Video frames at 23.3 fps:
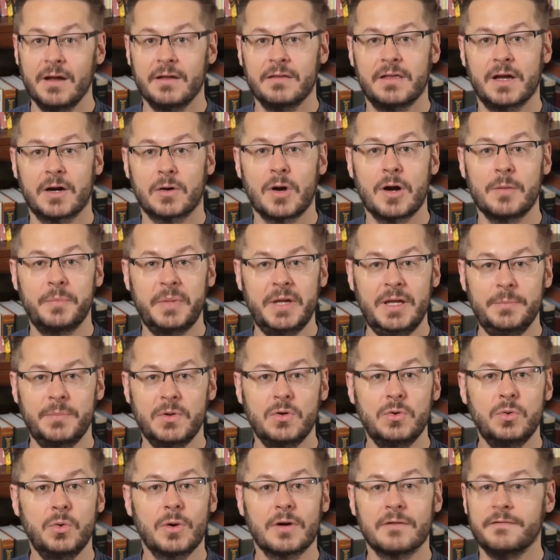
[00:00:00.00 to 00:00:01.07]
There are people
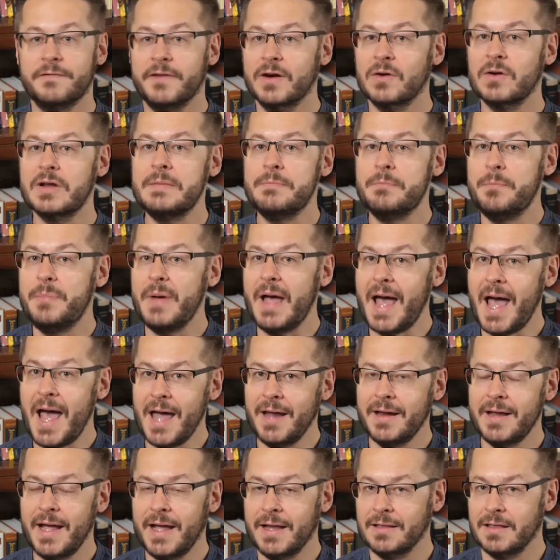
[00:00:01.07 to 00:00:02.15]
who are very
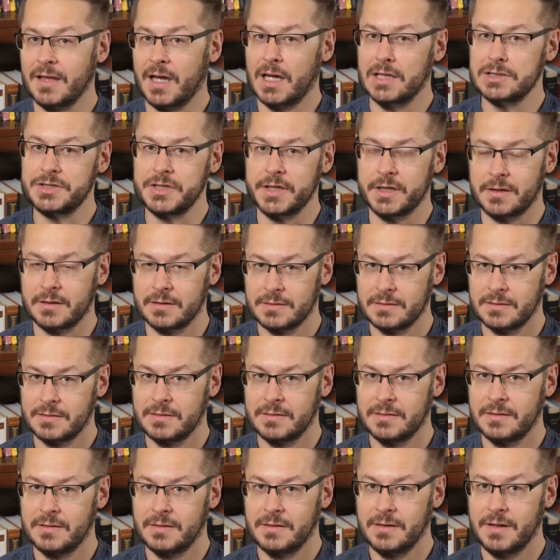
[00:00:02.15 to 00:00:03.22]
bad at logic.
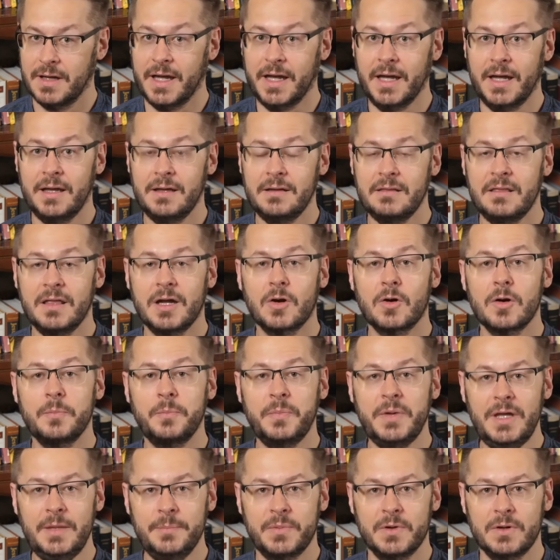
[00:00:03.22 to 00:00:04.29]
And there are
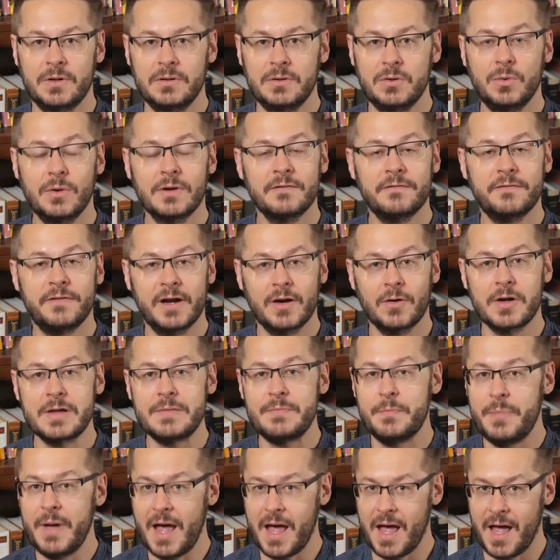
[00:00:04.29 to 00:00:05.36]
people who are very
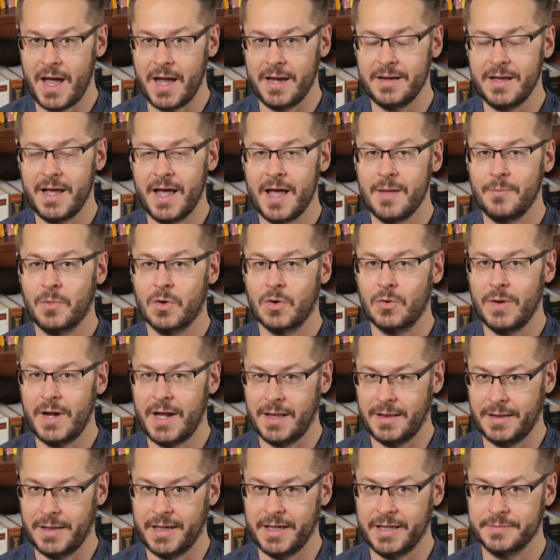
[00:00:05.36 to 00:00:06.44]
bad at
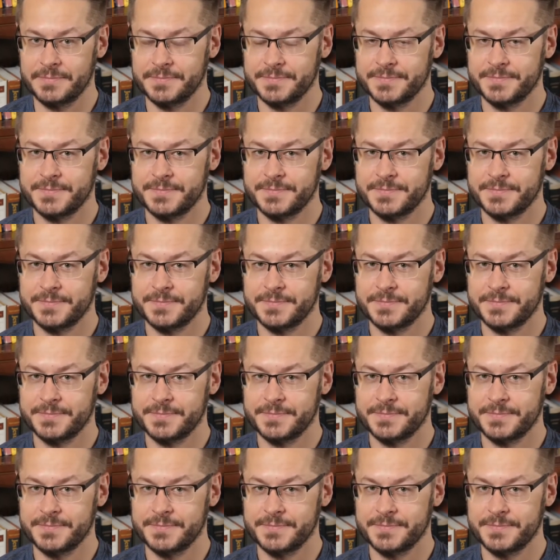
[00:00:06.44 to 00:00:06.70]
morality.